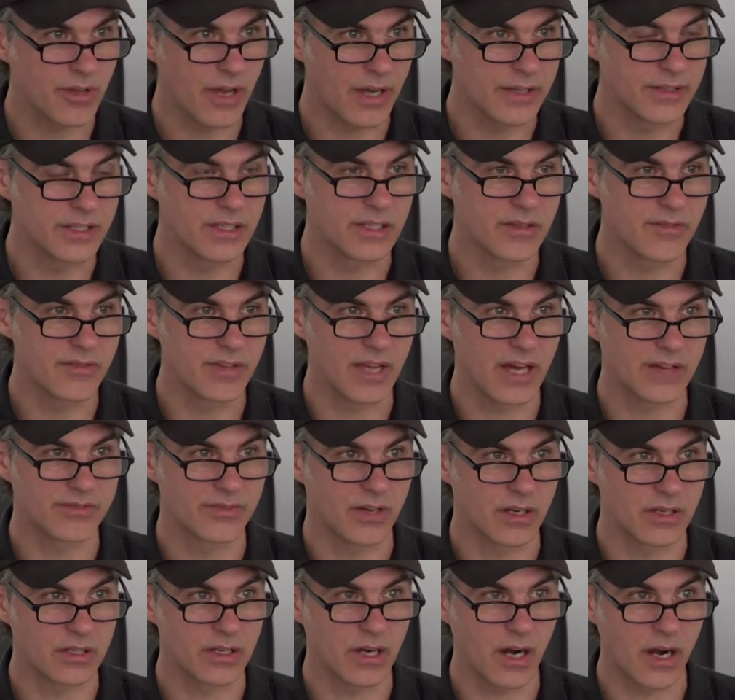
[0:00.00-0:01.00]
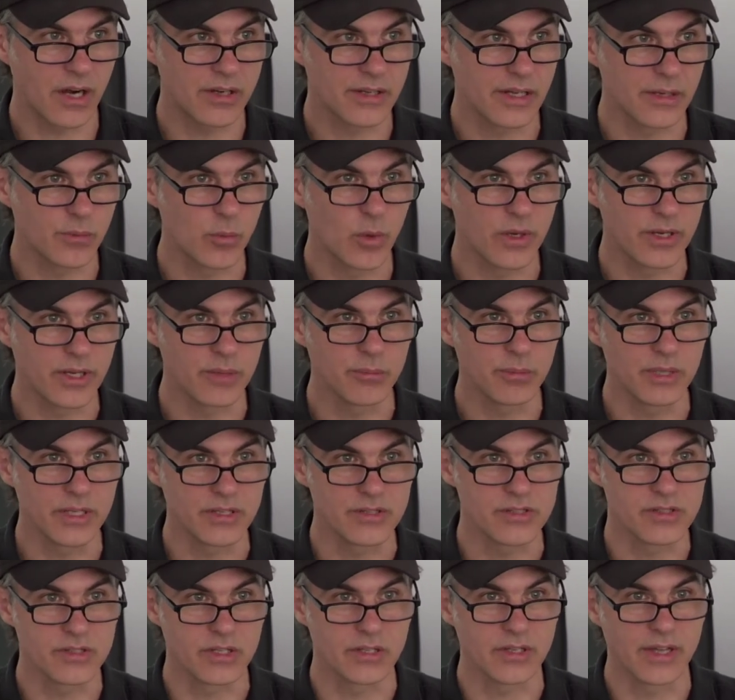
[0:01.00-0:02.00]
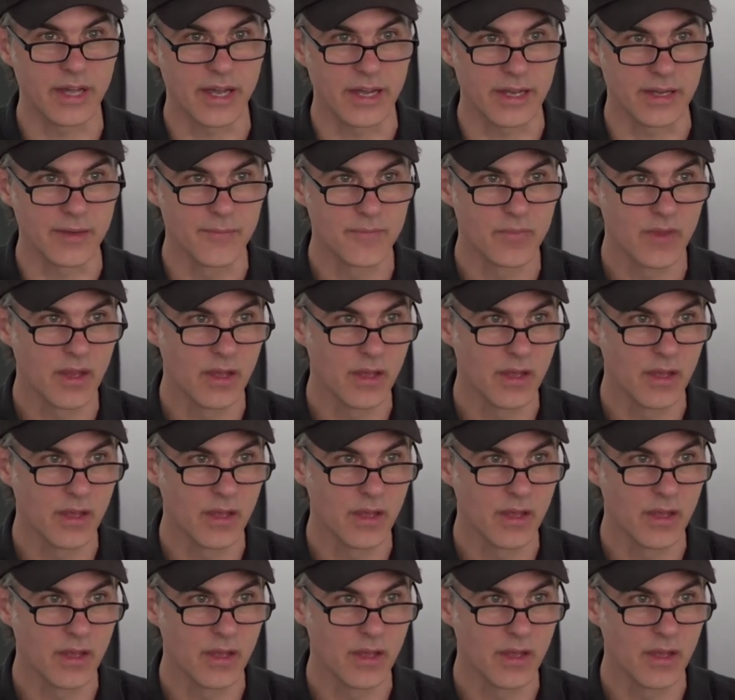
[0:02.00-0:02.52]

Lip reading: the idea of the avant-garde and what it means today.